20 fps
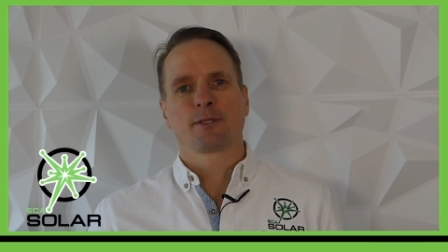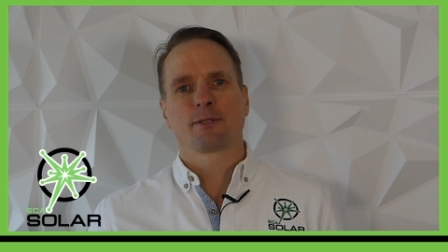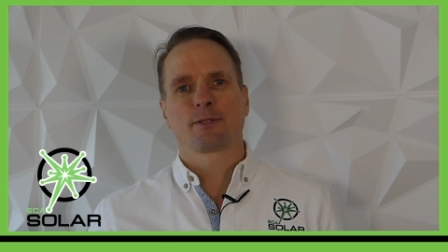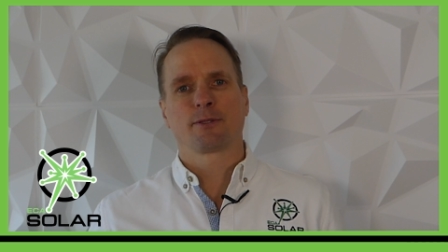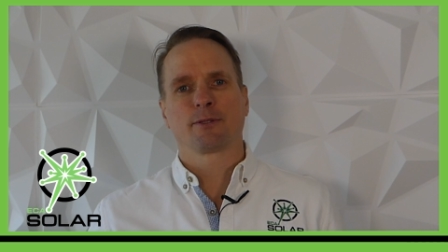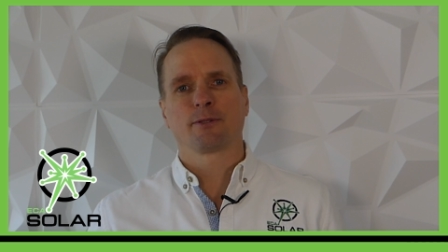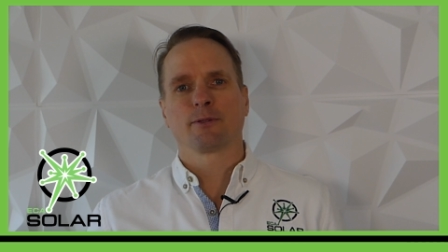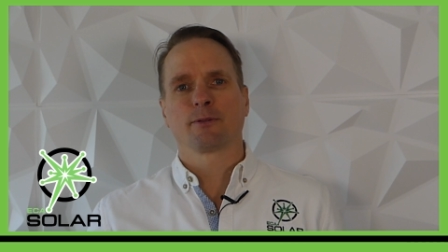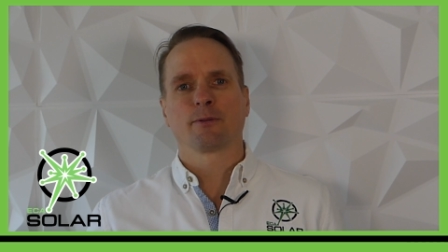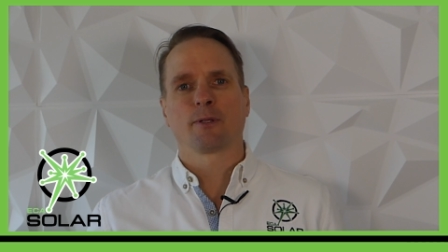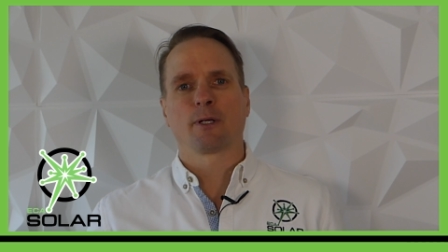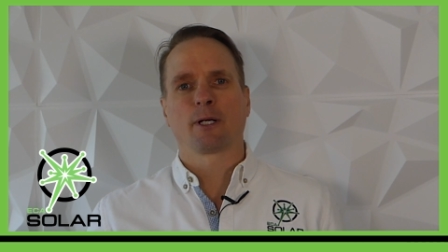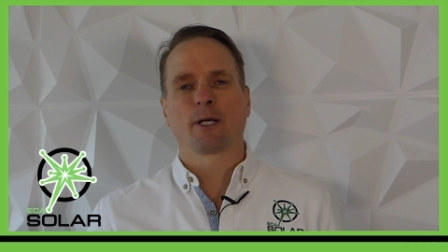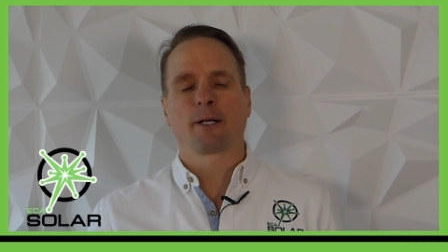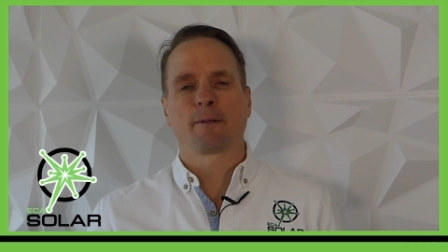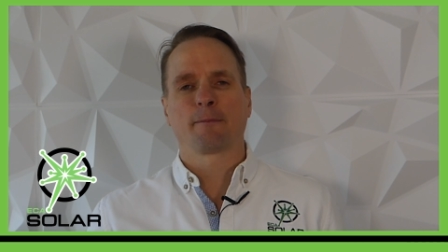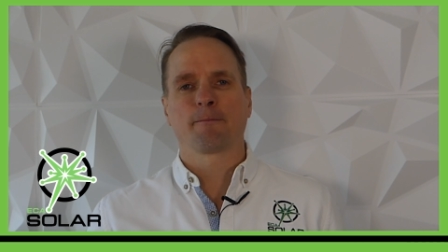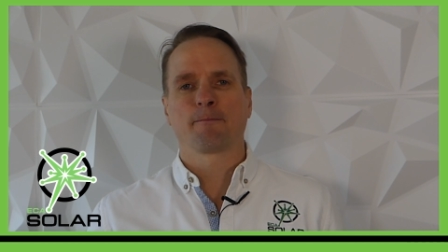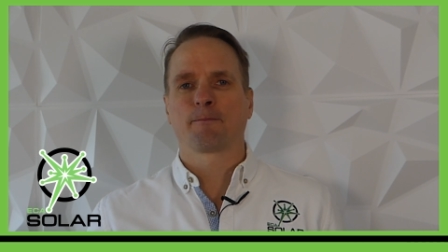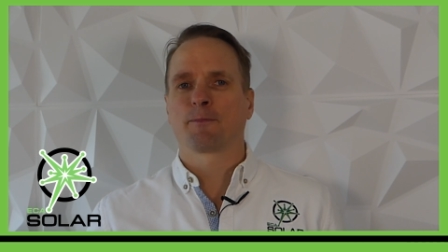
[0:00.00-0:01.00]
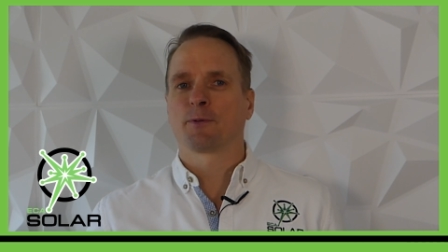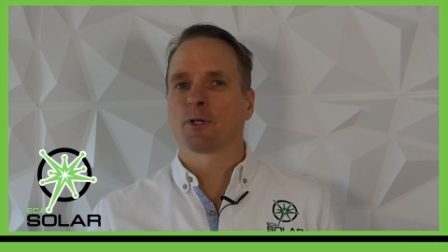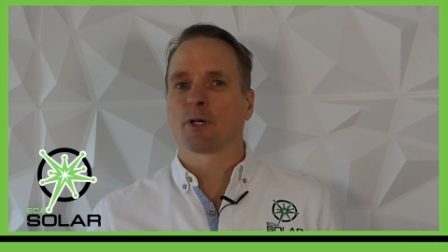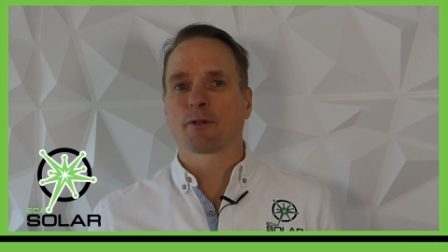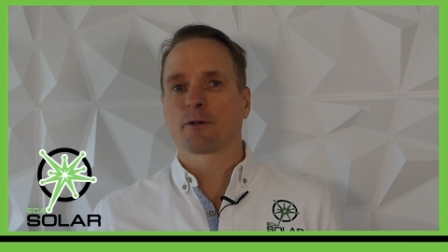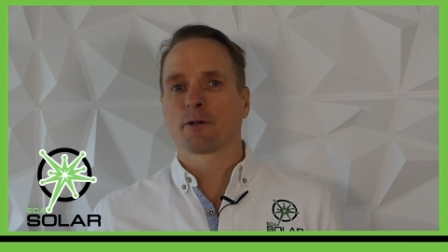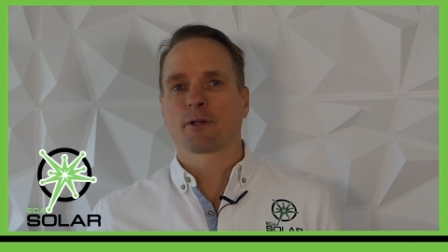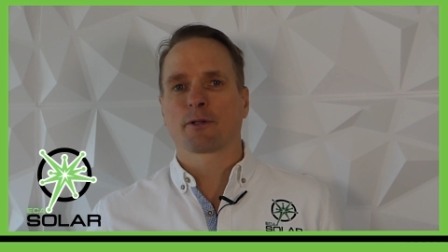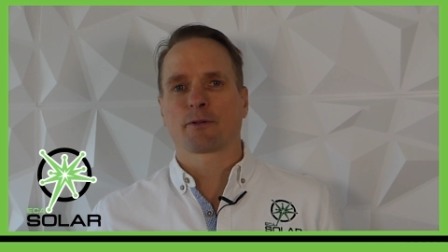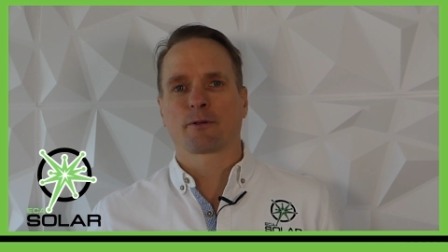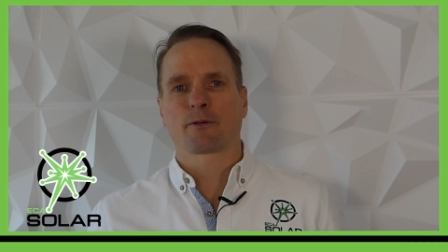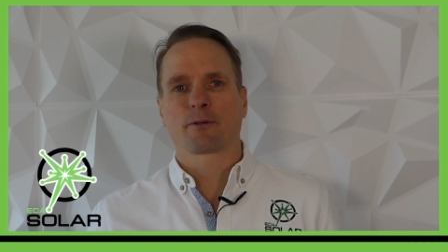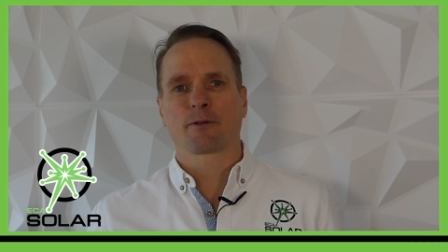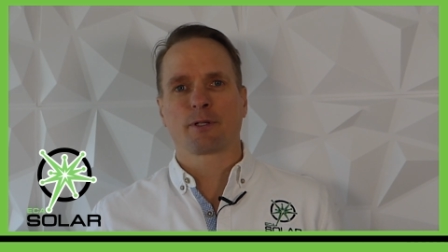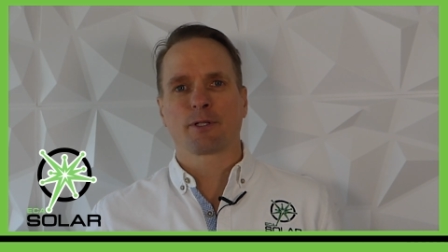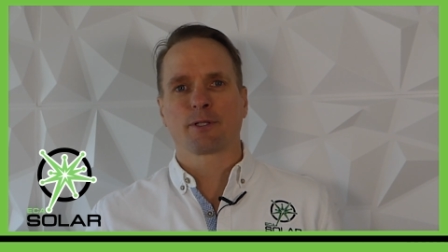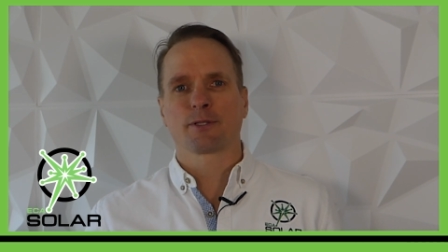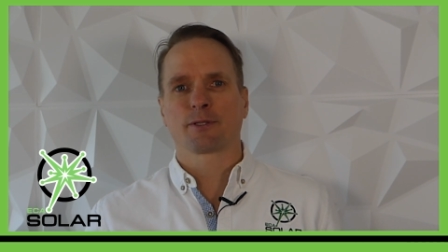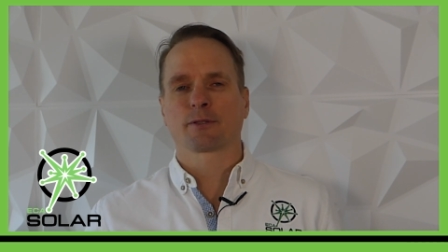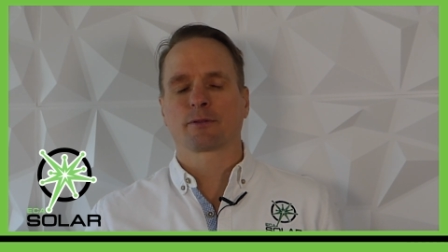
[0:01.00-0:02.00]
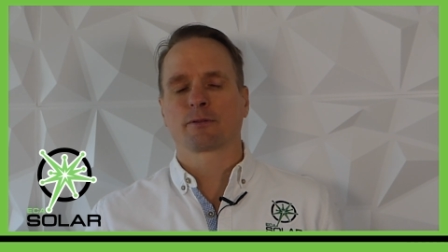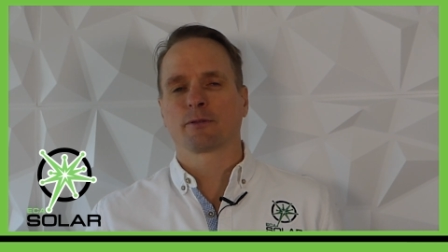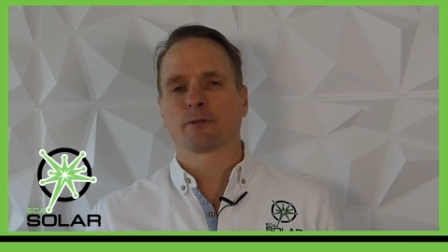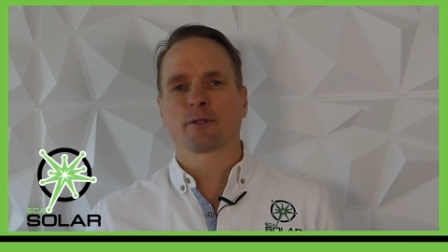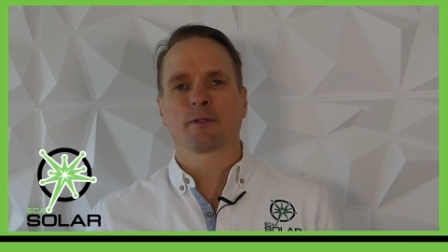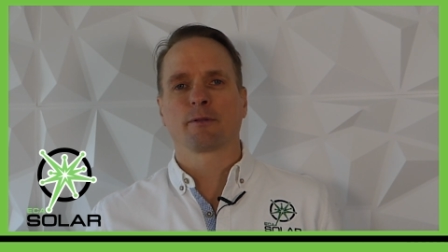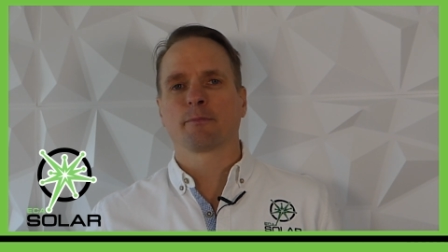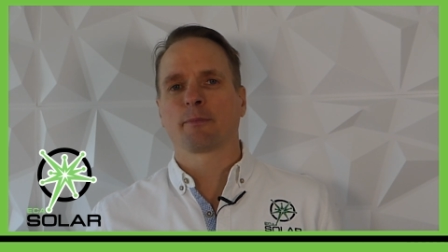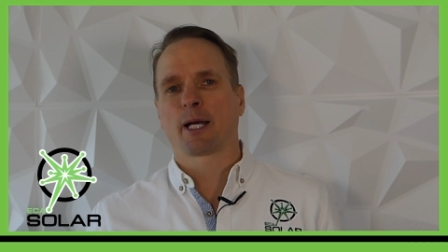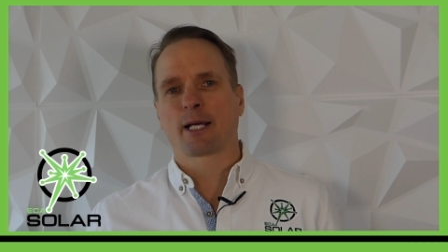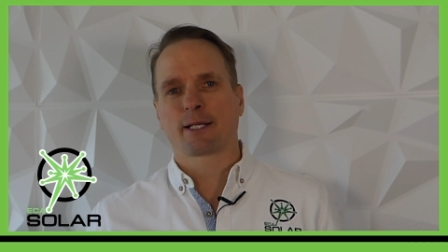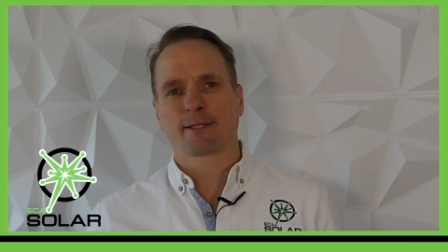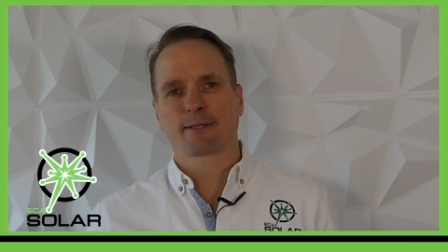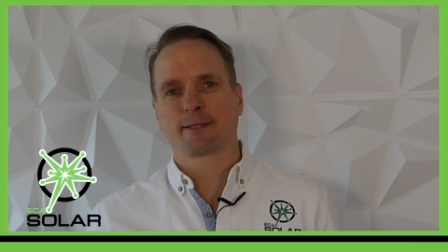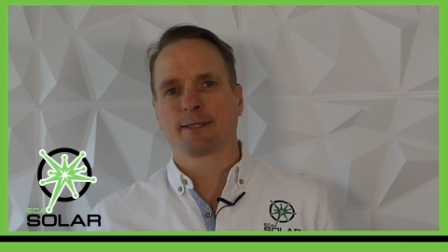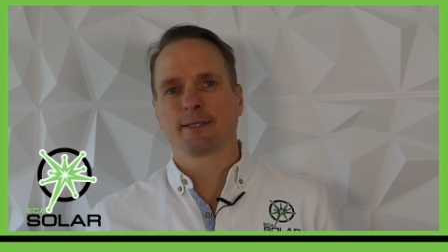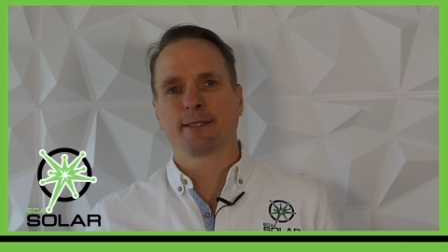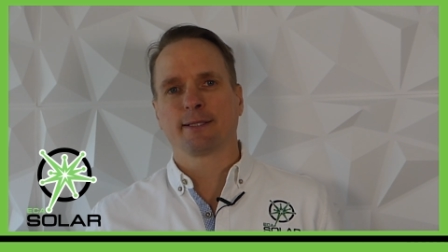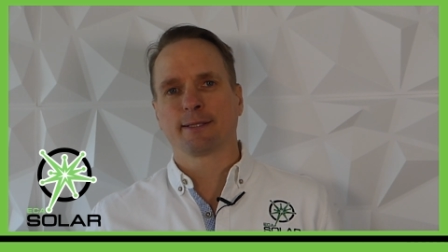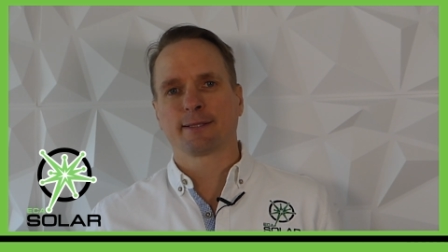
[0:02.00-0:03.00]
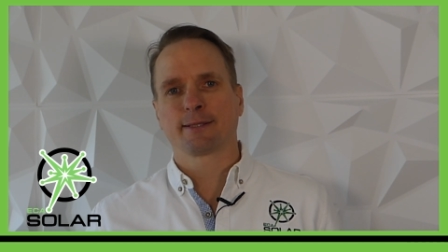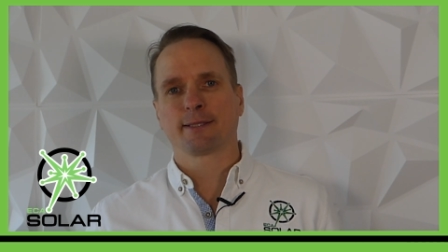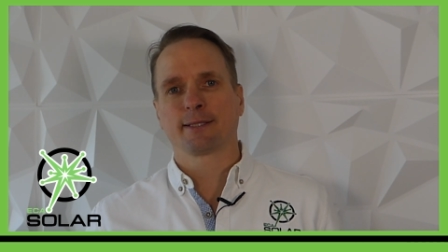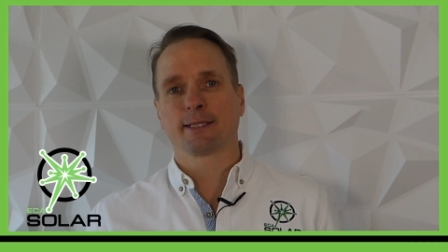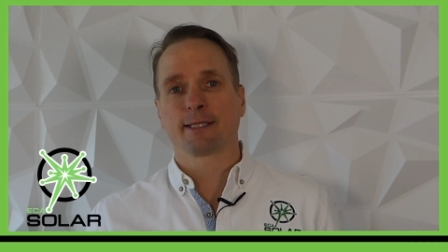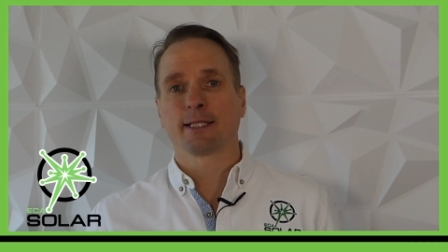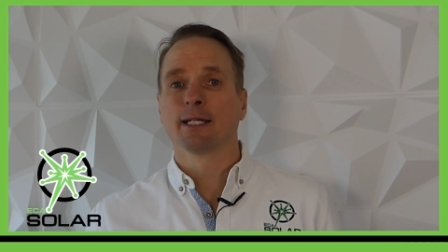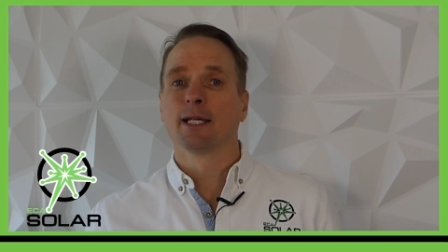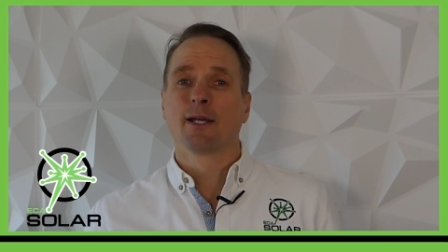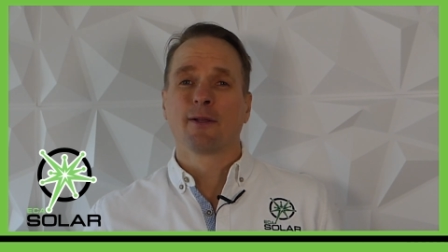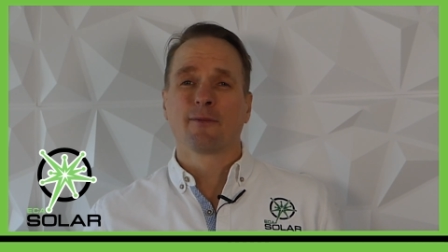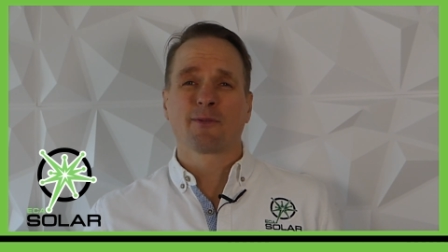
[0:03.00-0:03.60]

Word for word: to um, the other authorities, including the Mass CEC,